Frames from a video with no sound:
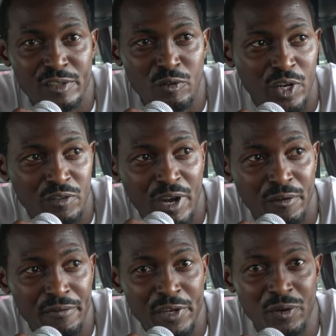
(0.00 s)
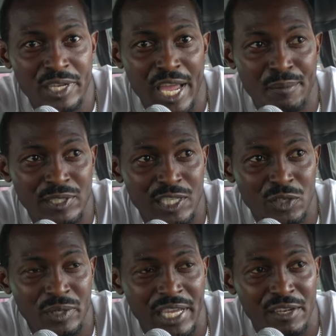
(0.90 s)
running around with video cameras and
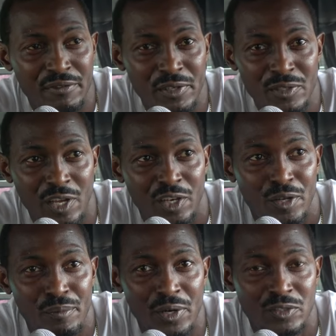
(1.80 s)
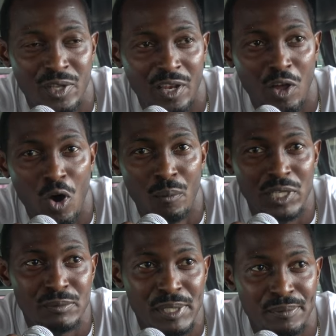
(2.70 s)
doing interviews on the bridge with all the
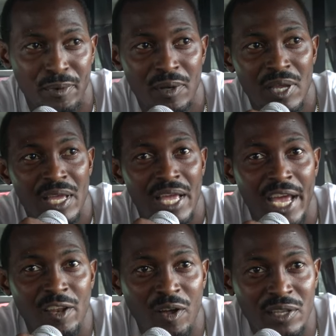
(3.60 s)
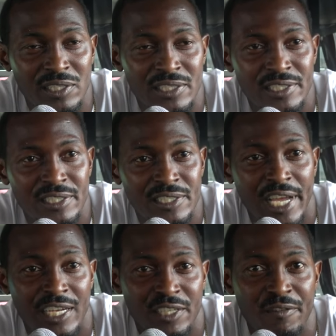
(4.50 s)
homeless people and all the
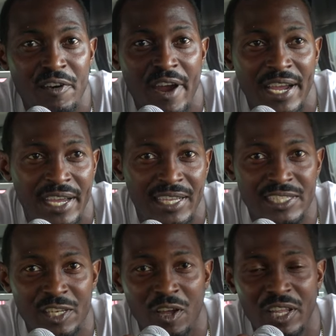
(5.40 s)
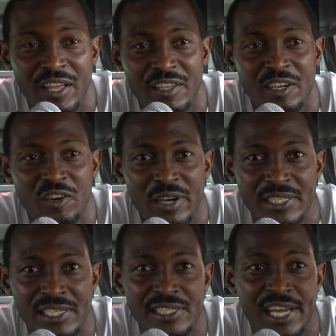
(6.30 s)
shacks of crackheads and all the other
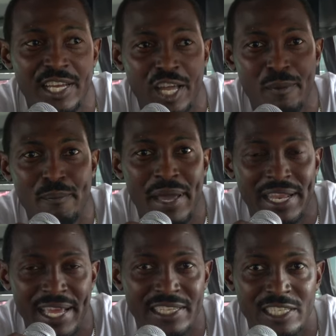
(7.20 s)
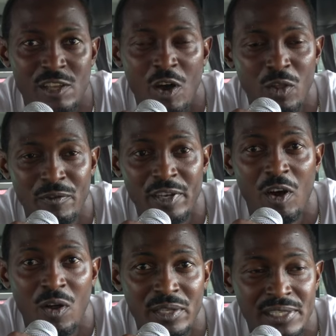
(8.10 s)
crazy psychotic heads that's all over in
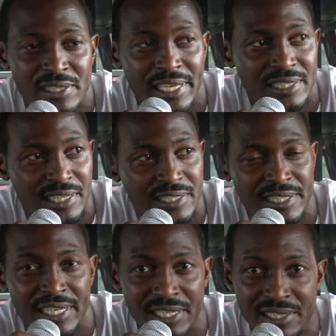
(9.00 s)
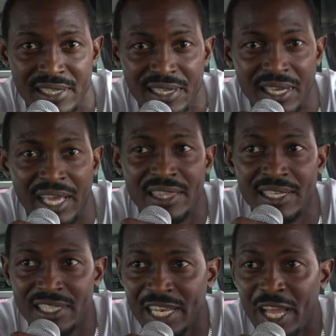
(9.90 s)
all these states and cities and
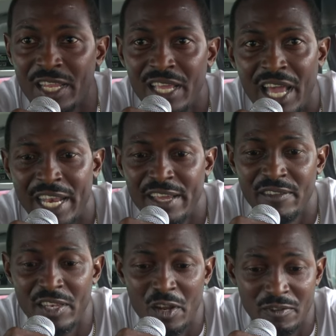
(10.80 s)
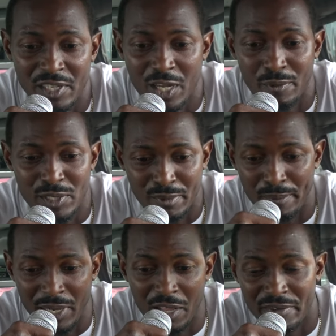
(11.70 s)
things like that. And they have the nerve to come to my
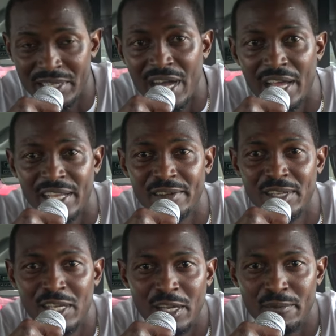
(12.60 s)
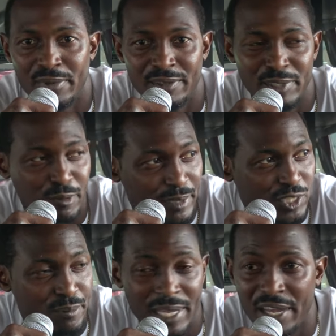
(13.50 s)
beloved Ghana, my, you know, my
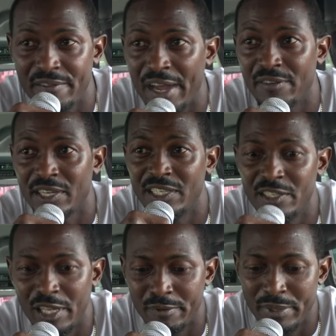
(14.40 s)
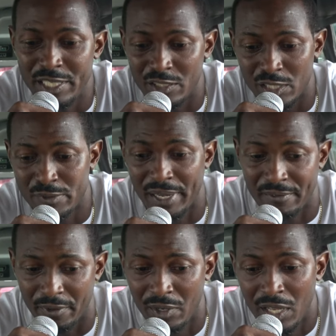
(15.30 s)
Jamaican African, and, and be
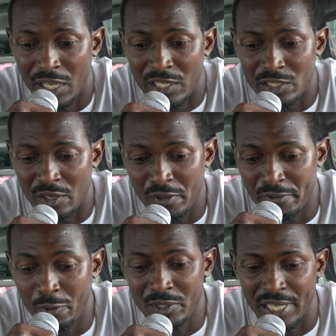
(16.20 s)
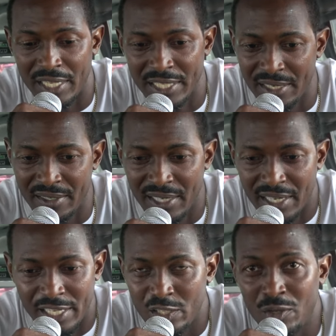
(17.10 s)
disrespectful. So all you fools out there,
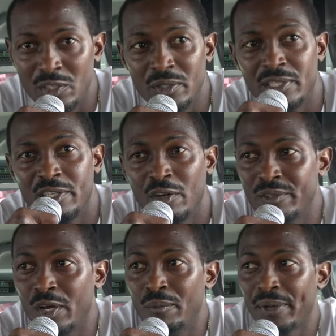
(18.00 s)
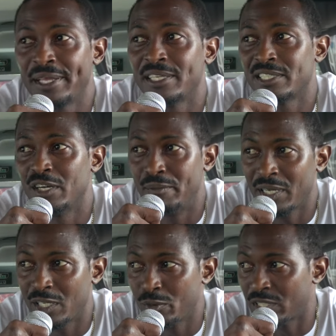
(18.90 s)
don't do don't don't play yourself
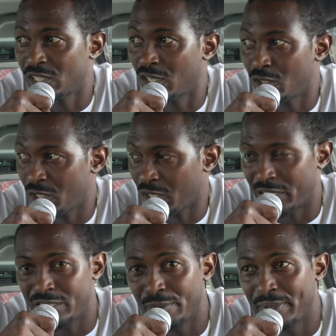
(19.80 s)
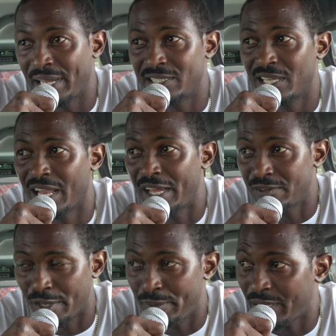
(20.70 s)
because what you're gonna do, you're gonna jeopardize your
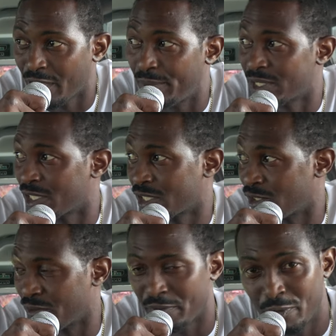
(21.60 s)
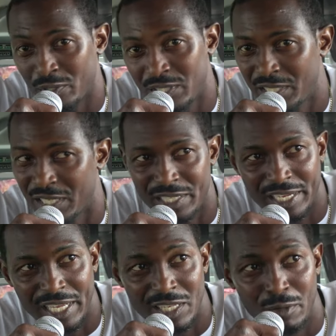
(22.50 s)
lives. I've been coming to this country for 14 years and I
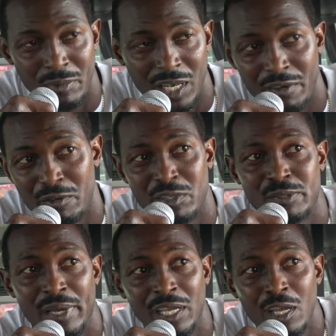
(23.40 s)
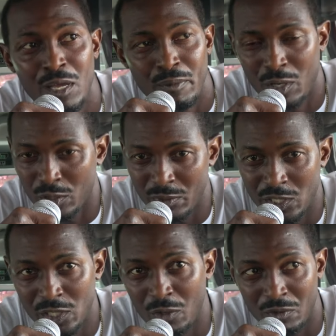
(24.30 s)
get nothing but love and respect because we
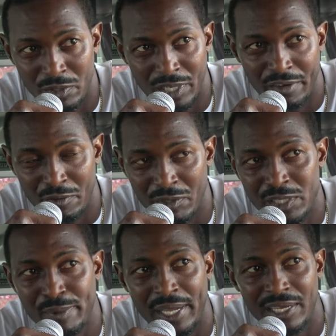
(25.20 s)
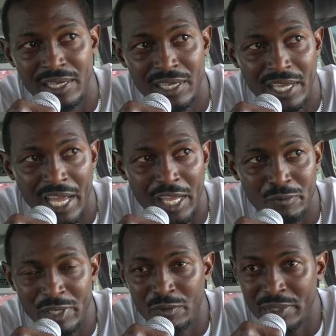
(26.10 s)
show love and respect
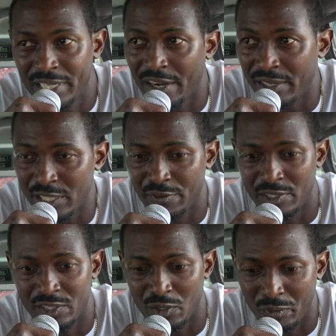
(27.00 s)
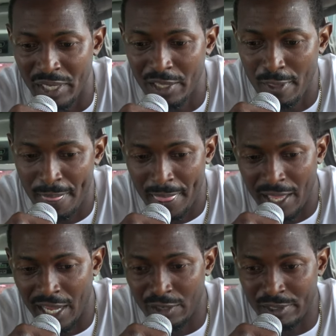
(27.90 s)
and we don't we carry ourselves a certain way.
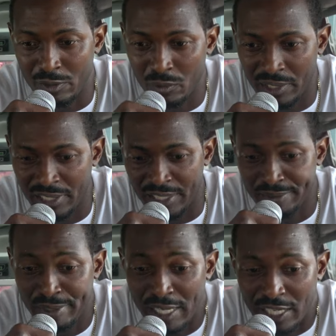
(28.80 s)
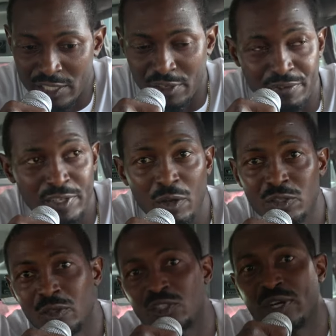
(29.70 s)
Uh, and you know, so for those
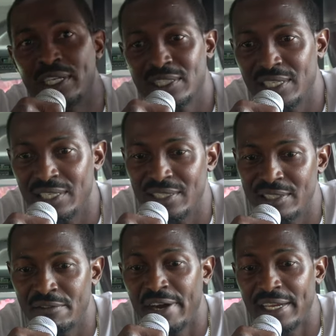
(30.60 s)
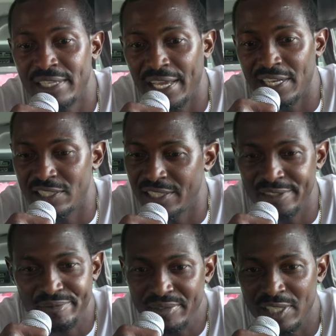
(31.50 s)
who are trying to divide the energy,
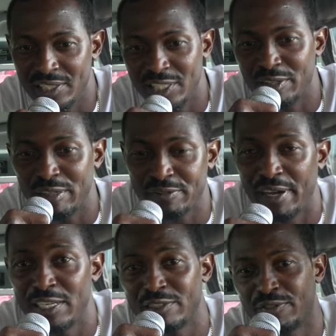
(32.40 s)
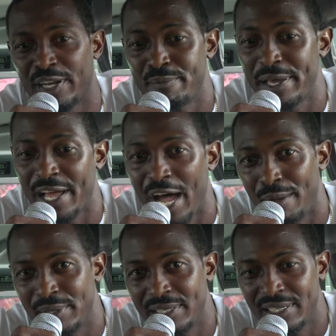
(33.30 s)
just, know, just find find a better
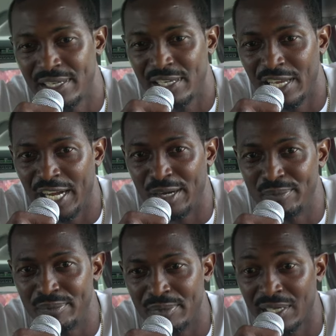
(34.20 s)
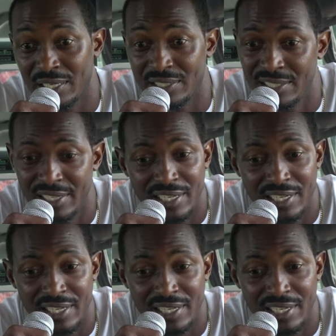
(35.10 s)
hobby um, because